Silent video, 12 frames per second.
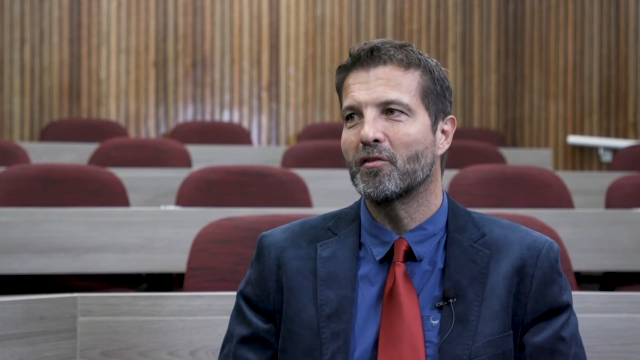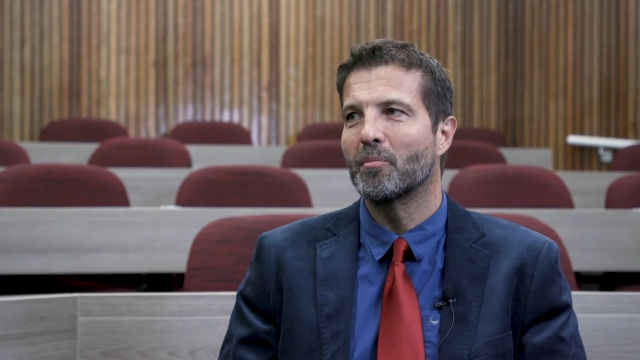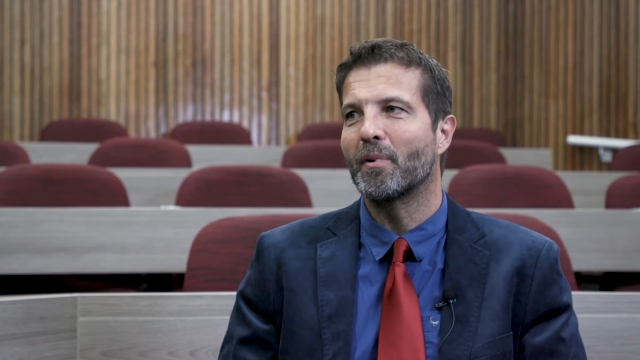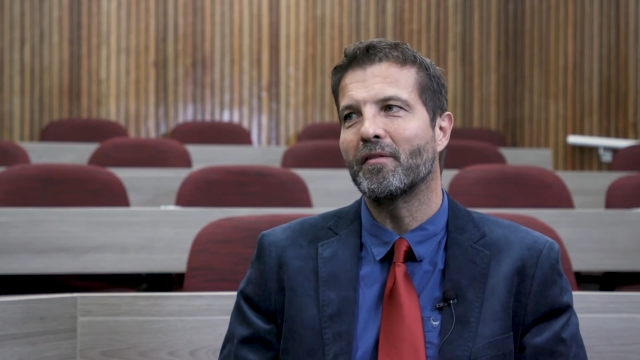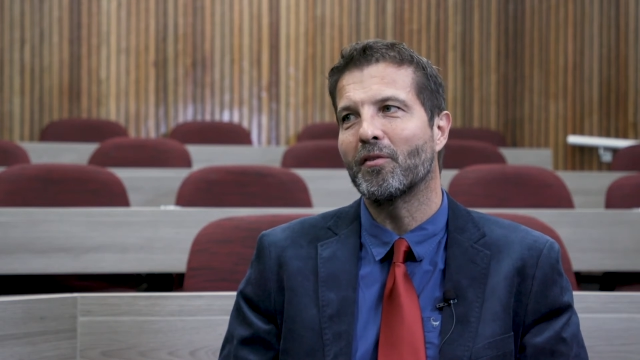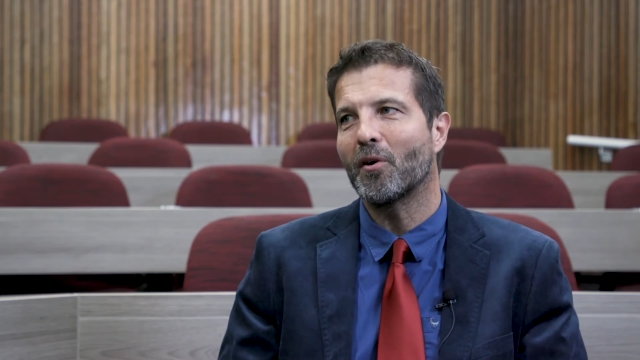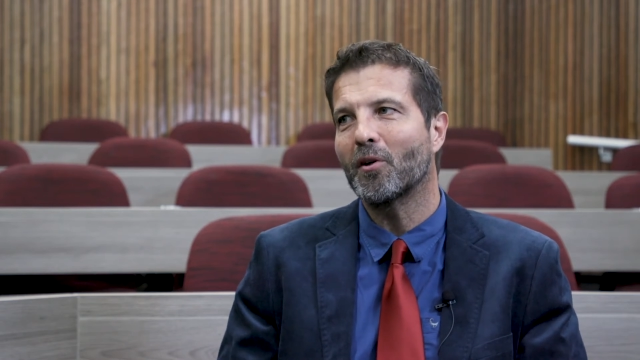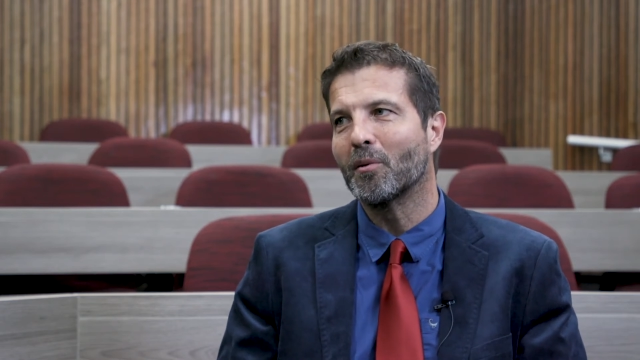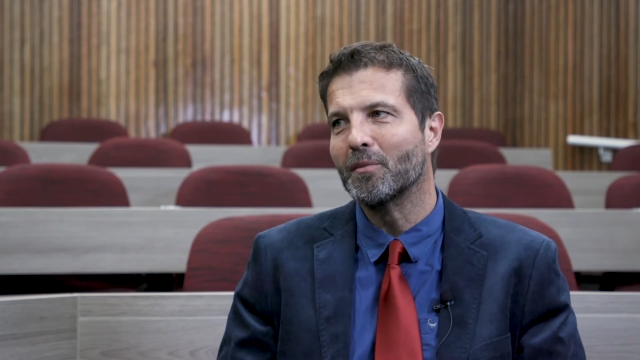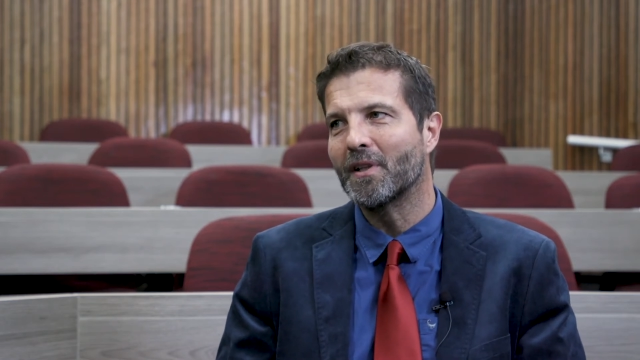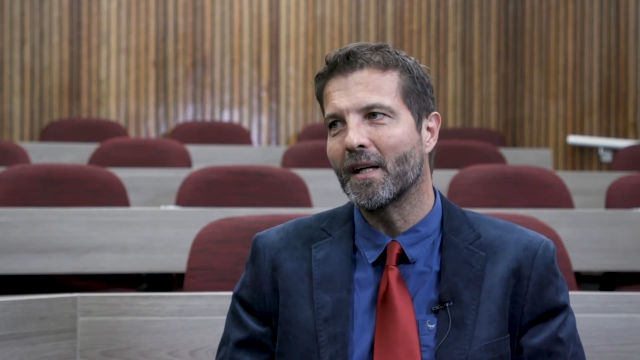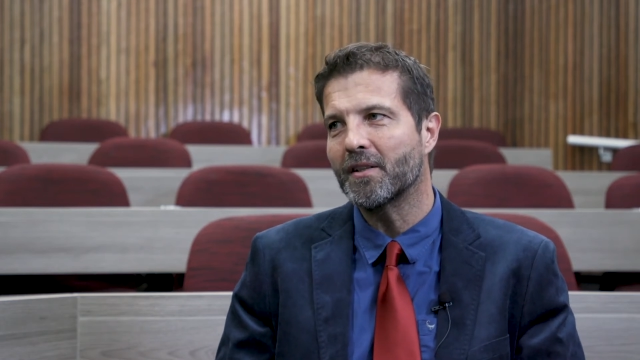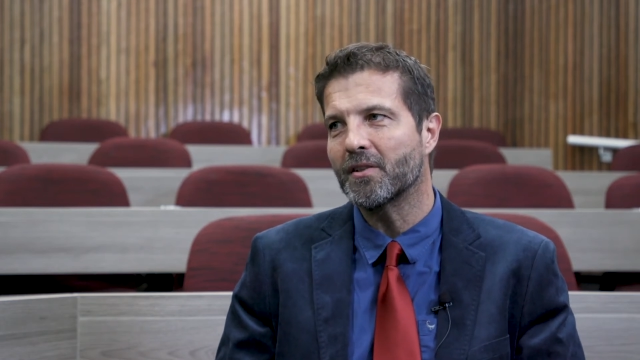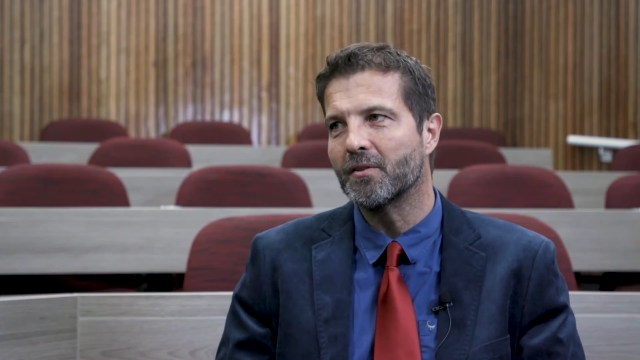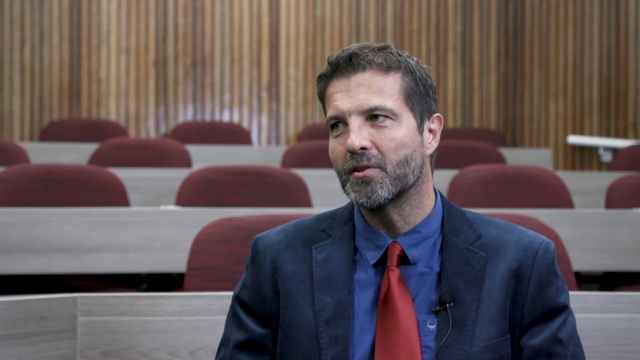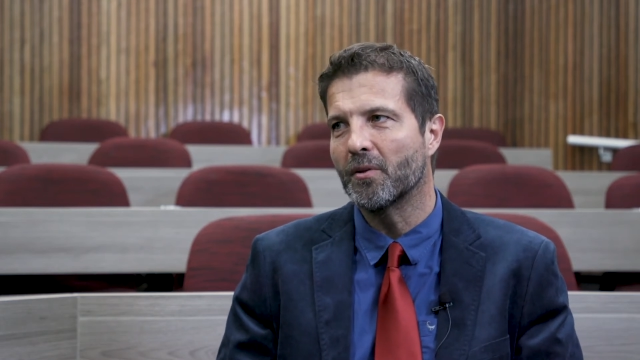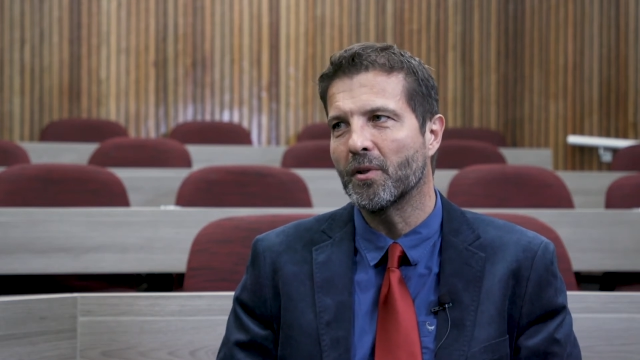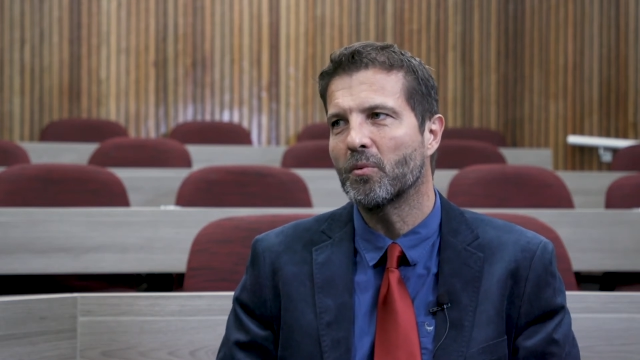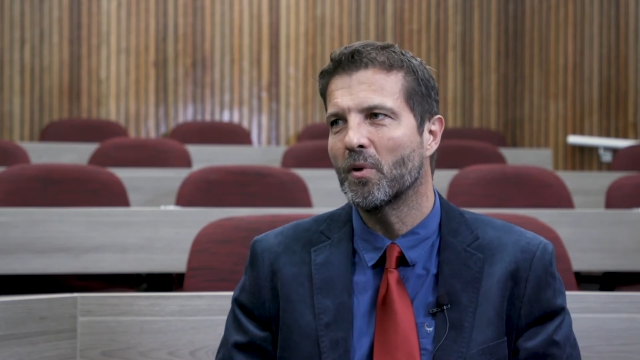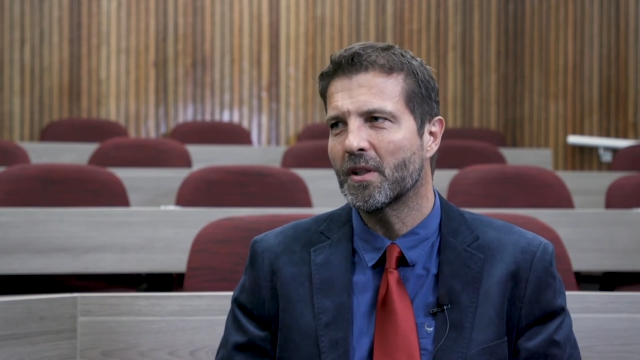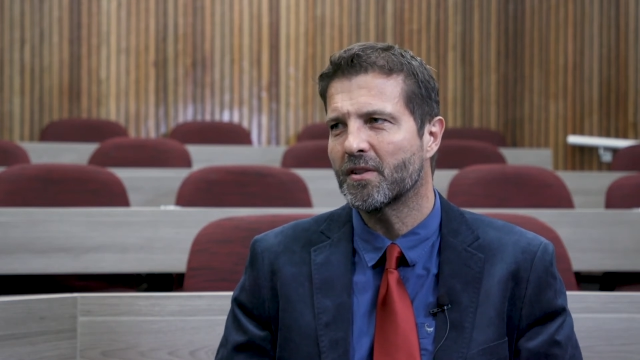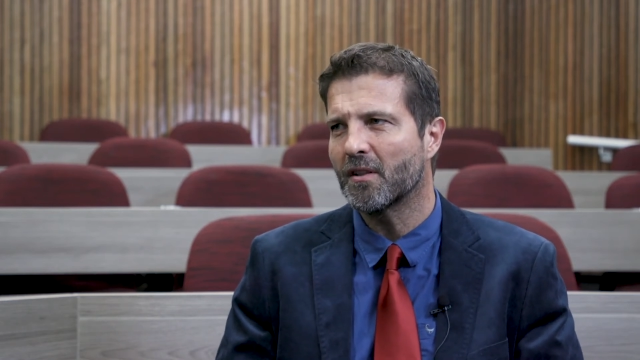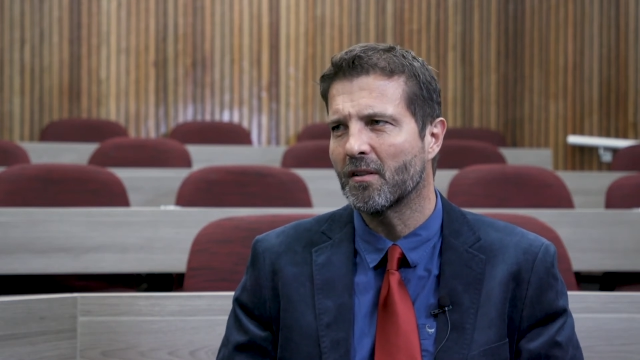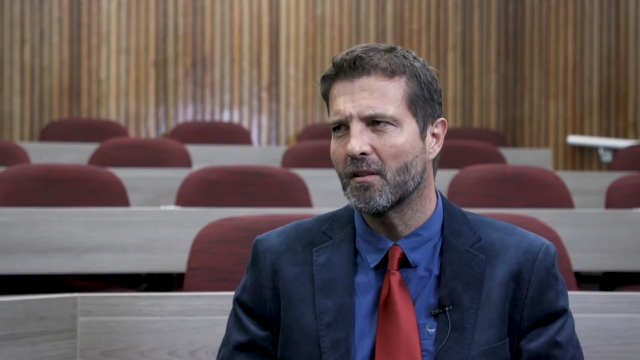to pay for accommodation. So it
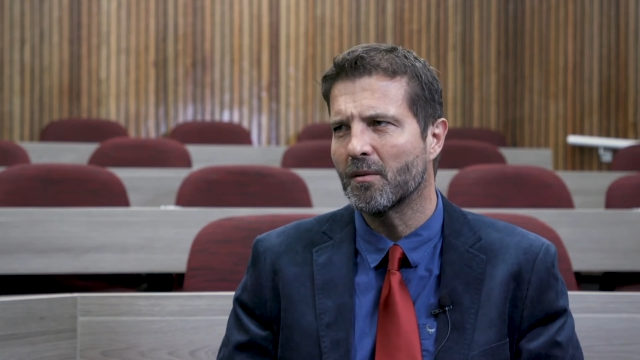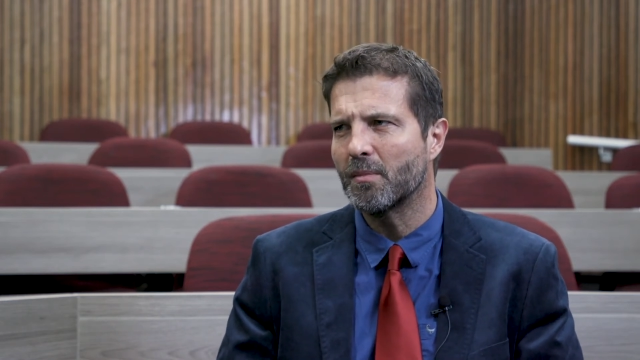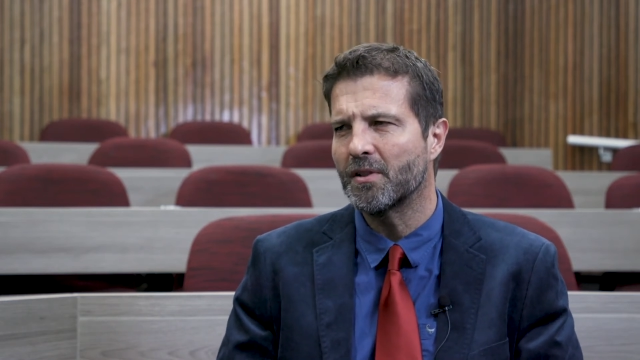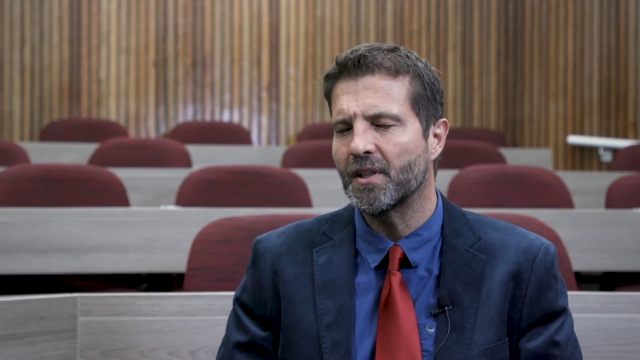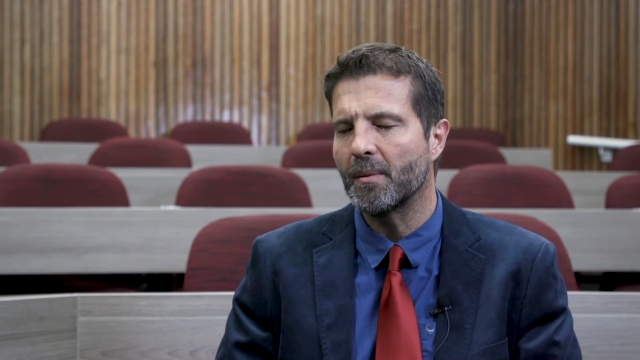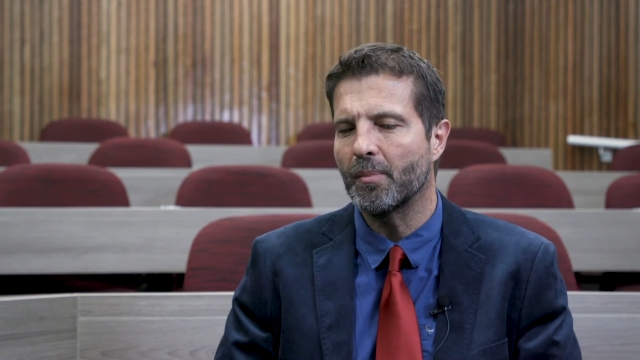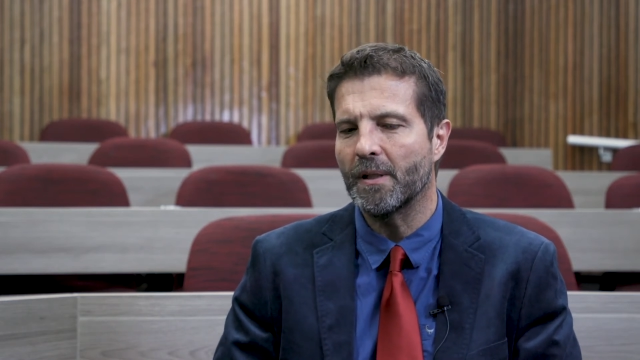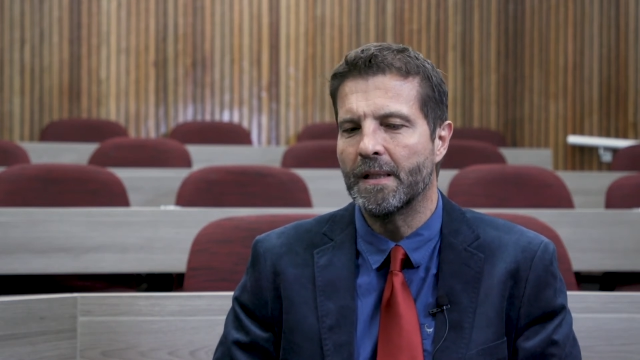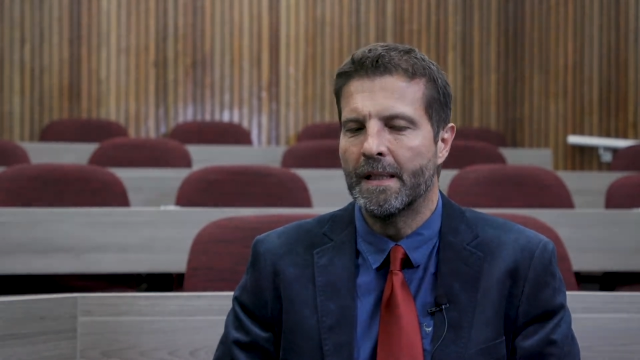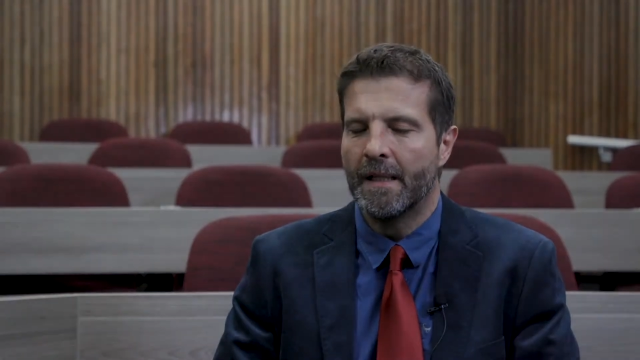works out a little bit cheaper.